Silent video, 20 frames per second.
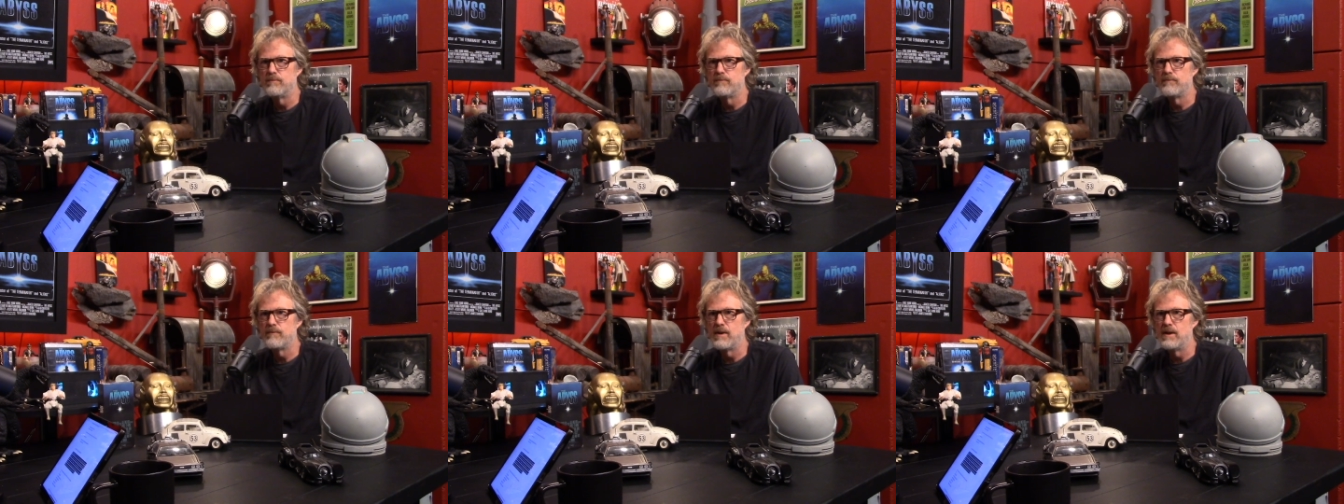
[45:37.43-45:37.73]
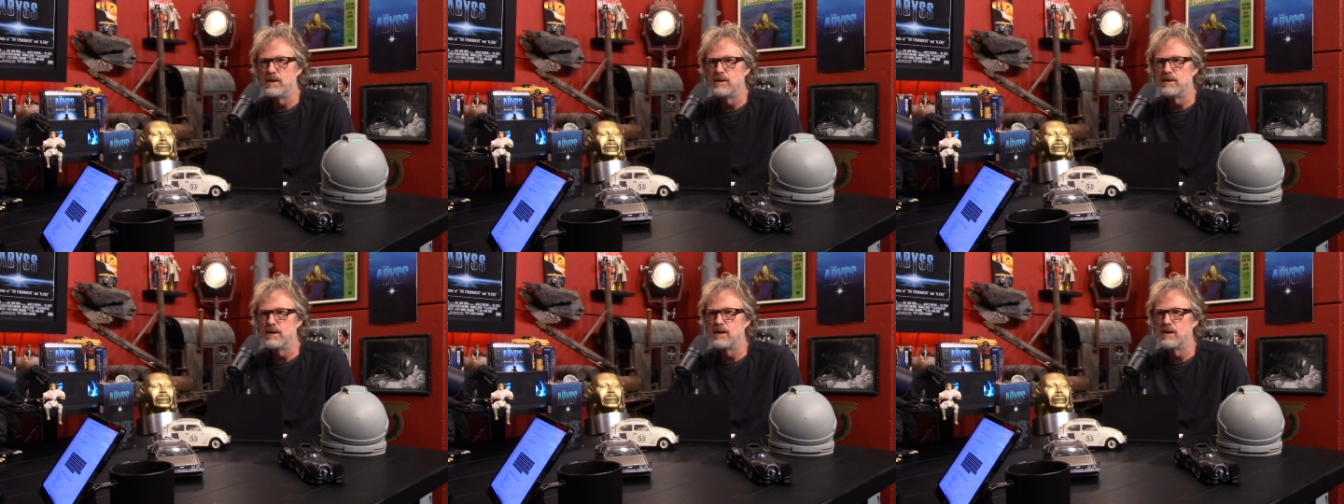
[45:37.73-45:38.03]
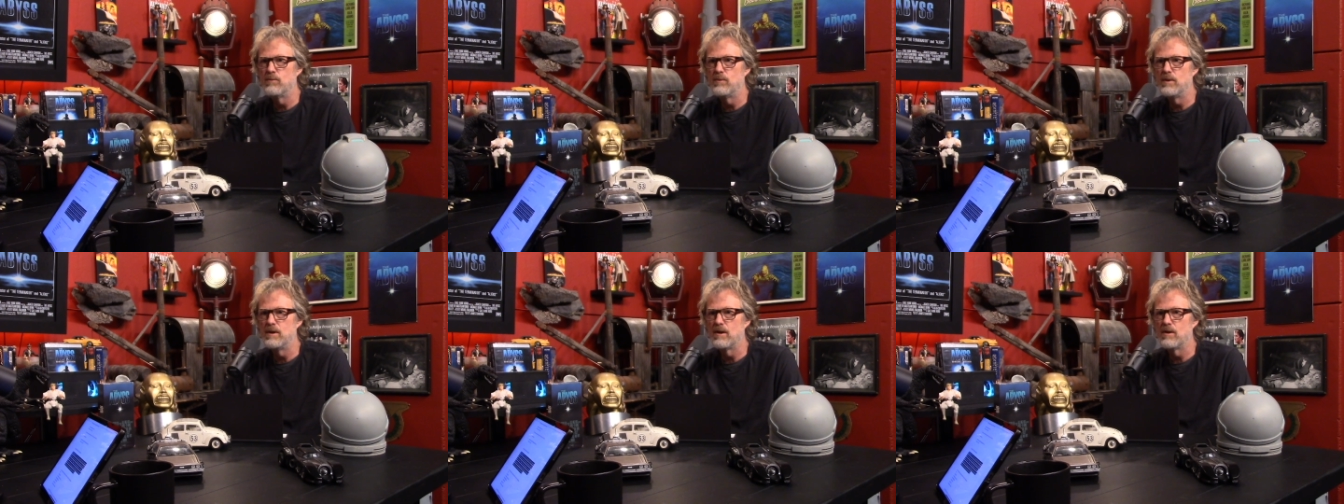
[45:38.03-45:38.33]
And
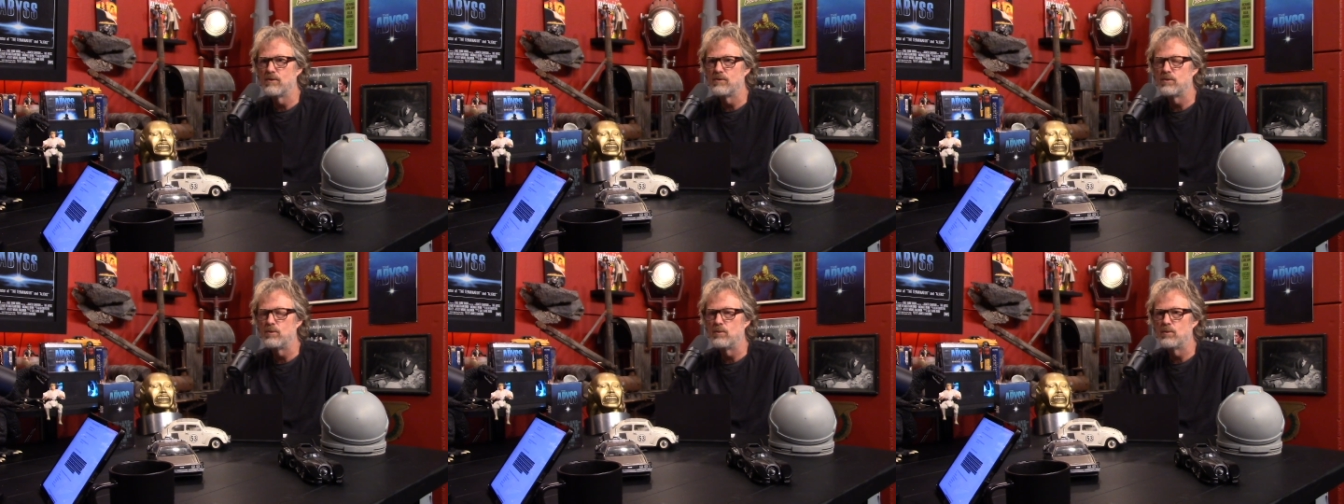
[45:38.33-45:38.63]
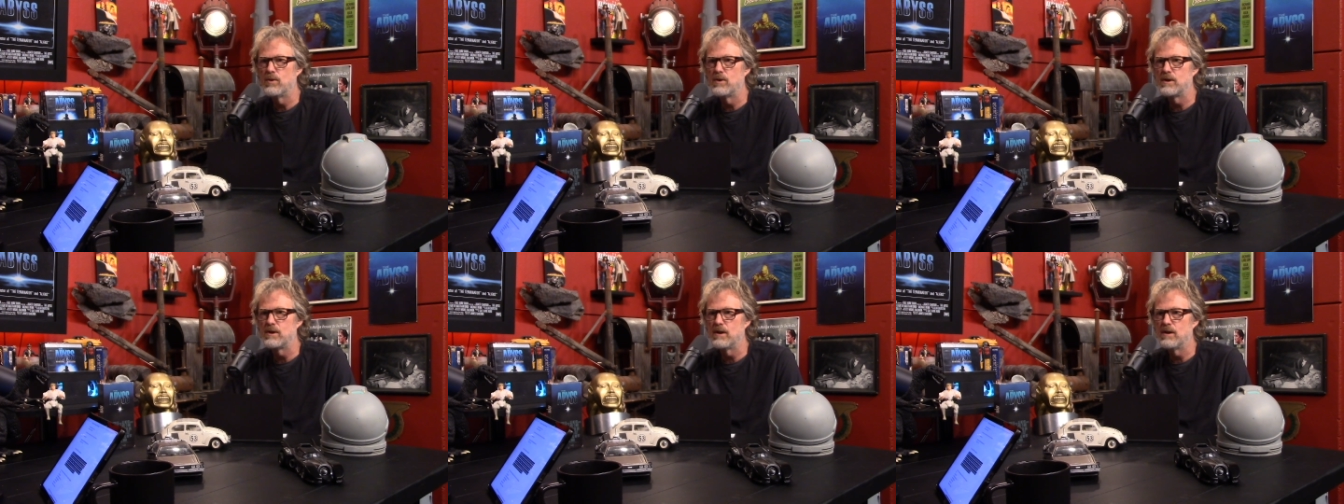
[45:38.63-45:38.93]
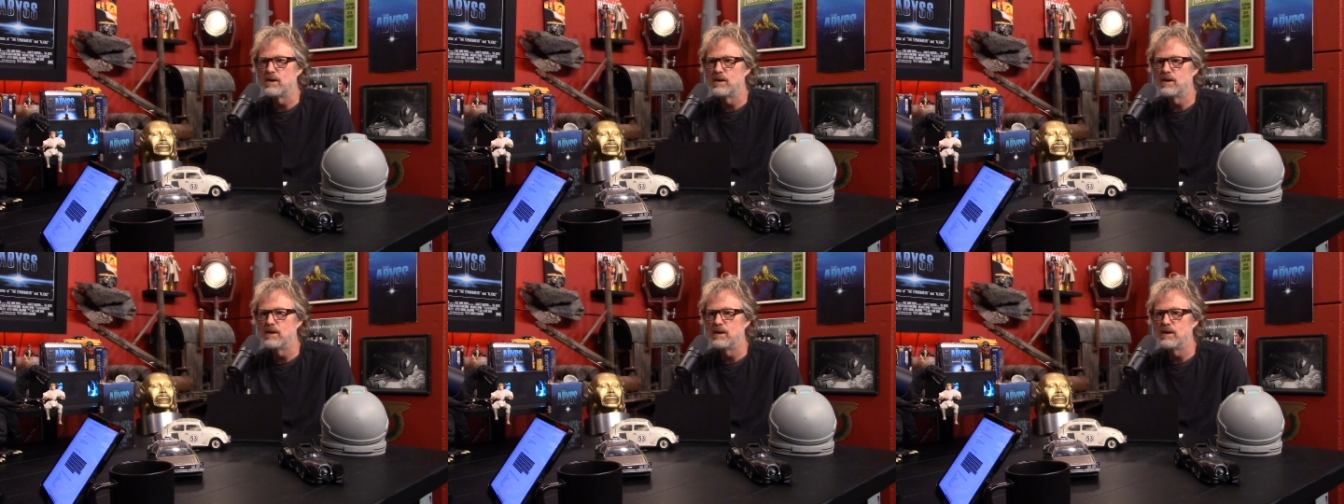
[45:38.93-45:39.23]
then we also worked
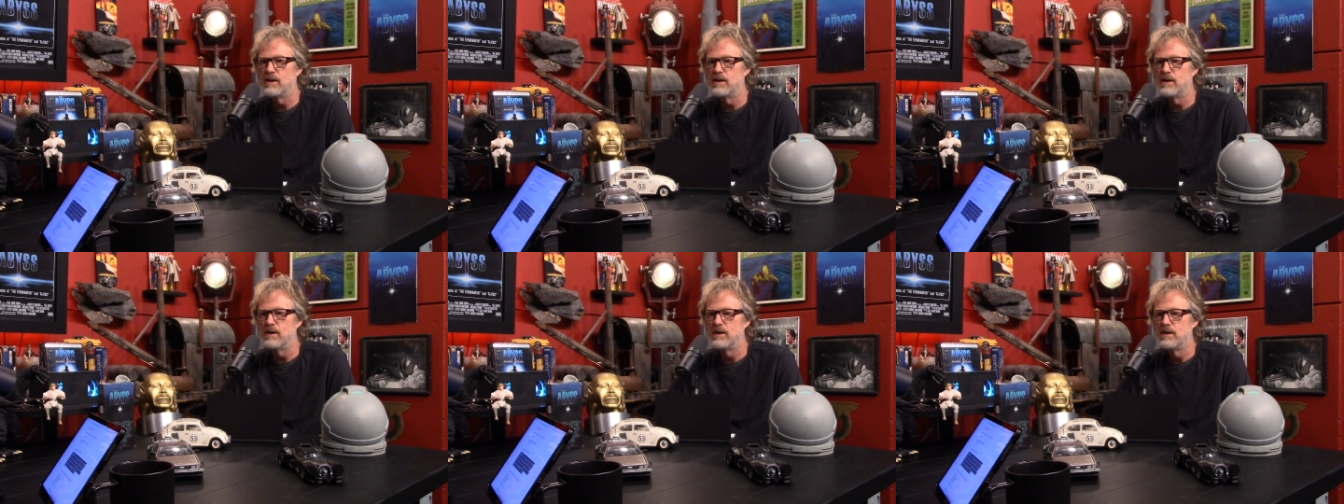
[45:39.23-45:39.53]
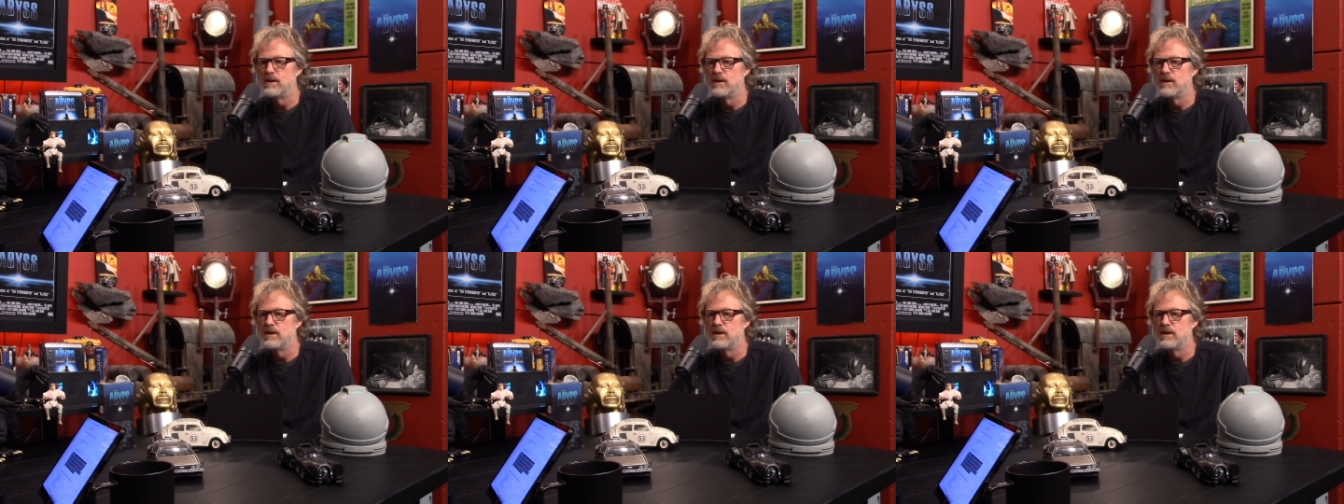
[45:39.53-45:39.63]
on,